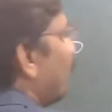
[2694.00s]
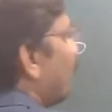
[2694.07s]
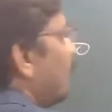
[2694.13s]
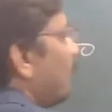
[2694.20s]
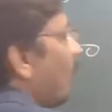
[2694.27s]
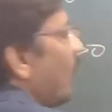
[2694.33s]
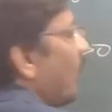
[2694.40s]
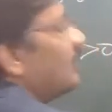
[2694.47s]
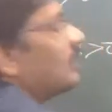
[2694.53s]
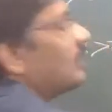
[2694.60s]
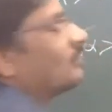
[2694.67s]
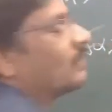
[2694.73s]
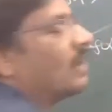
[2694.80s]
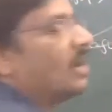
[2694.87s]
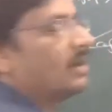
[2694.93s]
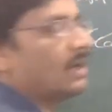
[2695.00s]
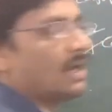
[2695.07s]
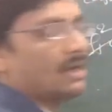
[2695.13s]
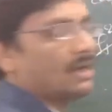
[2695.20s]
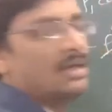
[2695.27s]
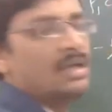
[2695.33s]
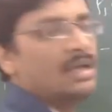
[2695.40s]
the point of
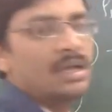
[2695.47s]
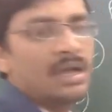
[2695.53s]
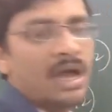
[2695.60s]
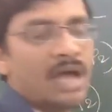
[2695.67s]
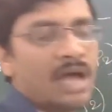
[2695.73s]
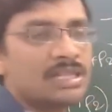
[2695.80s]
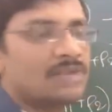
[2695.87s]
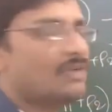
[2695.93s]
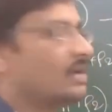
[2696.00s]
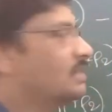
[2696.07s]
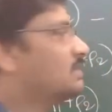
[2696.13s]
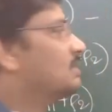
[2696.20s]
contact. Otherwise,